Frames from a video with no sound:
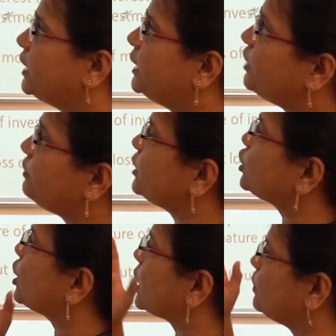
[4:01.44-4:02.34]
If I
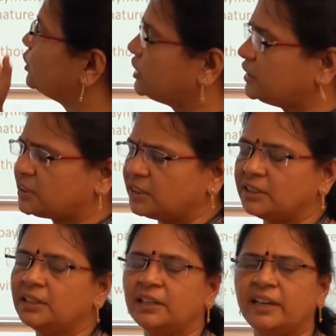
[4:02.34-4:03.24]
talk about the return,
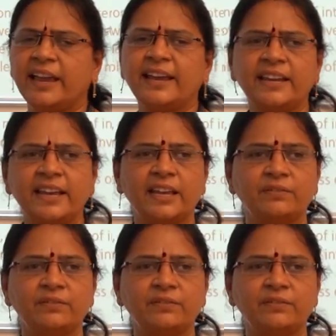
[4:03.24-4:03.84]
any